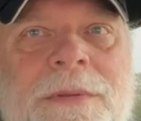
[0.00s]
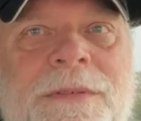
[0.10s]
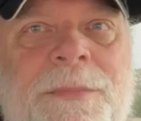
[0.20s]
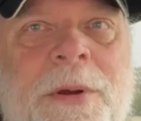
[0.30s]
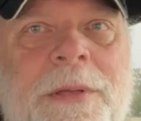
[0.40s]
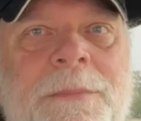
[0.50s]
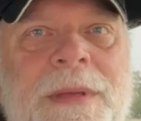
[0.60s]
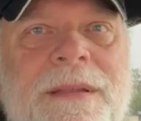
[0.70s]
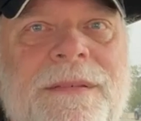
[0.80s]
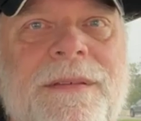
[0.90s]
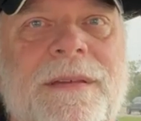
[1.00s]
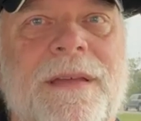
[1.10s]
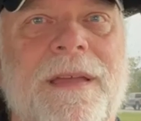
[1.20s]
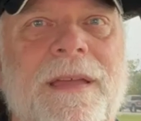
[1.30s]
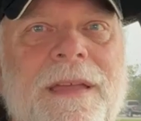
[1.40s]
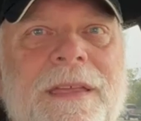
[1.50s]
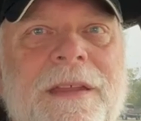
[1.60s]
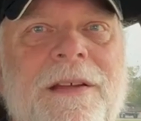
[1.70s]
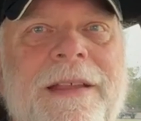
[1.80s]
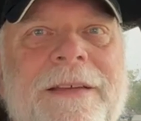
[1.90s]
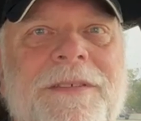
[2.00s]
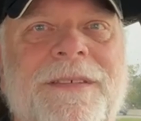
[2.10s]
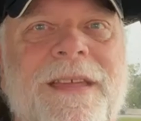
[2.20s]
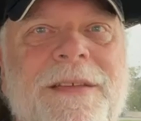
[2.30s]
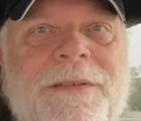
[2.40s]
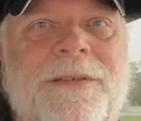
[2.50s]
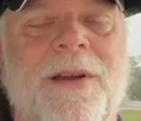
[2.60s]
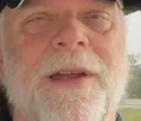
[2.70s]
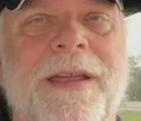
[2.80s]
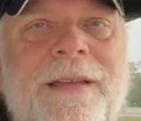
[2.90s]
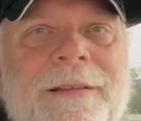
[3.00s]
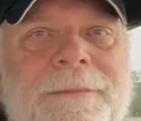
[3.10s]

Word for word: with a spoiler means you don't have to say you're sorry